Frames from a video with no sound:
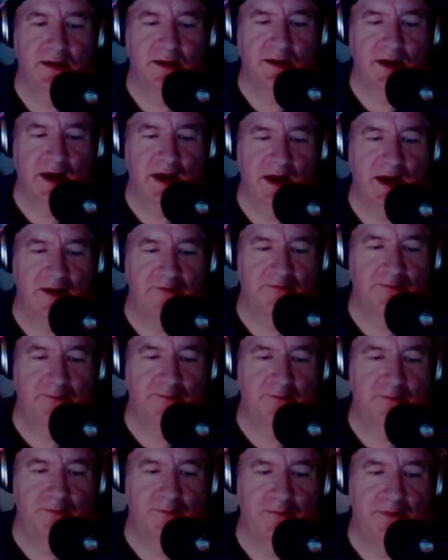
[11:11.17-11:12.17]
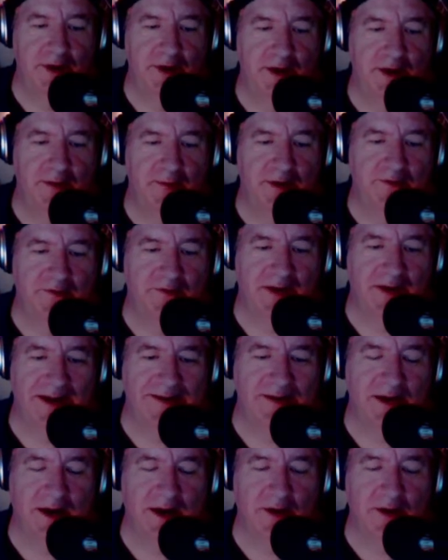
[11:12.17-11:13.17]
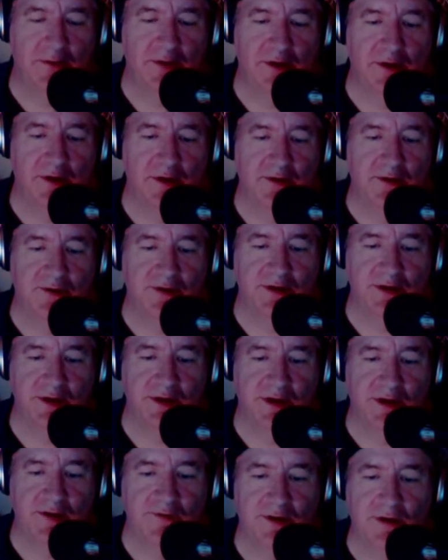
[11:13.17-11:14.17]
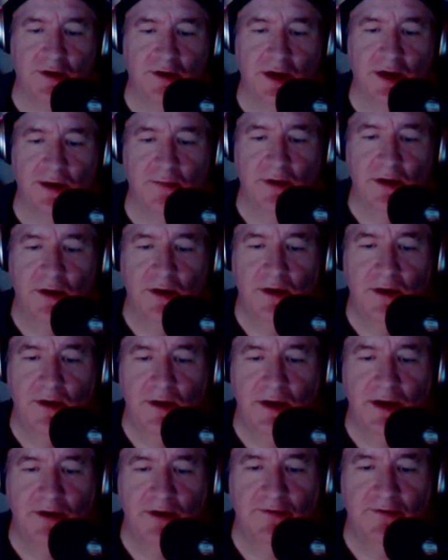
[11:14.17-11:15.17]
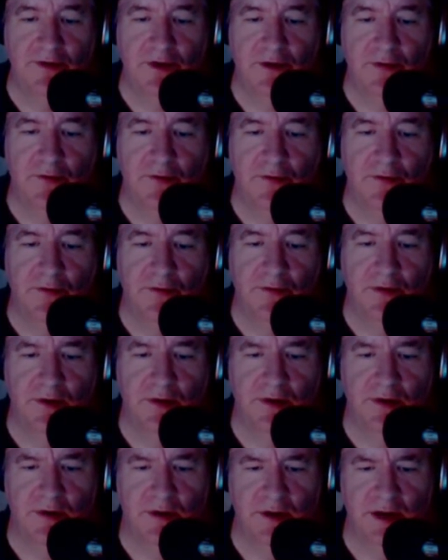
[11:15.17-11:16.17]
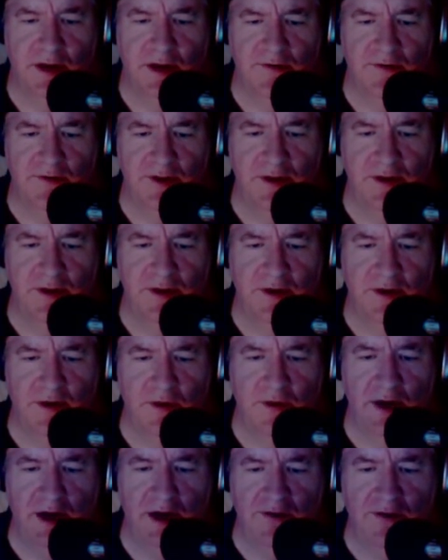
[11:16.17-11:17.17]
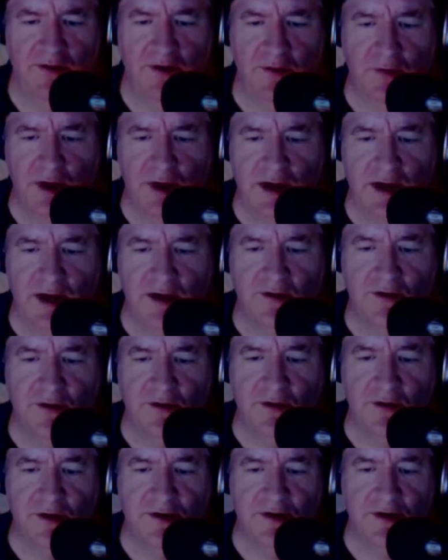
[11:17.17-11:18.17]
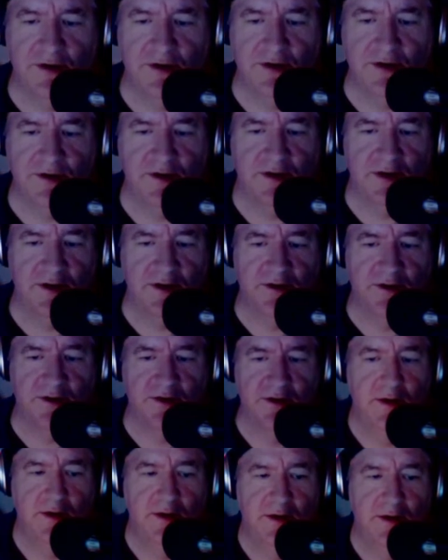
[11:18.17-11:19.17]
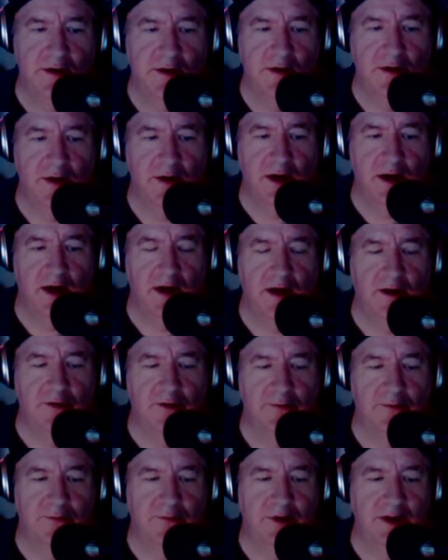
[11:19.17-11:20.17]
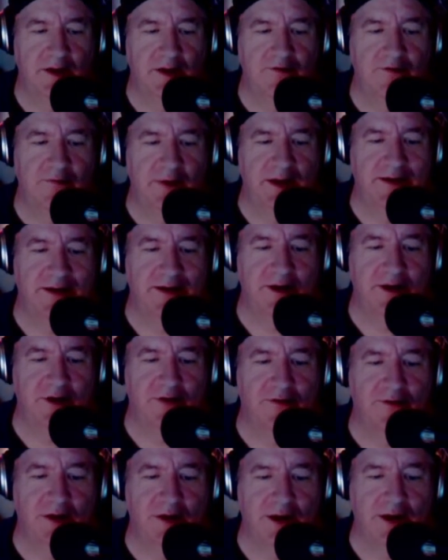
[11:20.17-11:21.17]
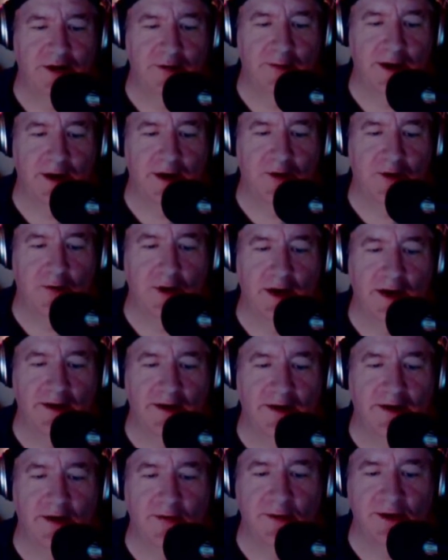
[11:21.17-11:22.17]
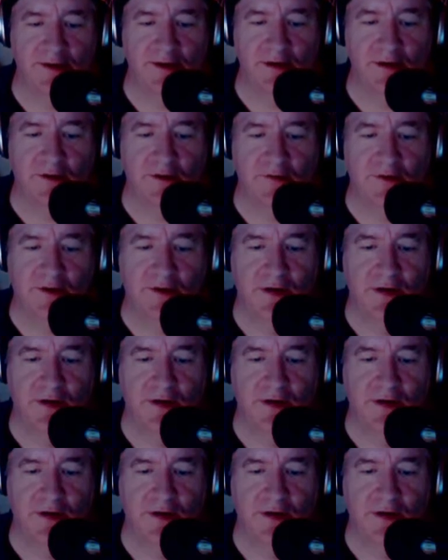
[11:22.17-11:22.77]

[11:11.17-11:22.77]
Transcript: I've been a bit fascinated with ghosts, and even though even reading stories such as this leave me terrified no matter what I tell myself,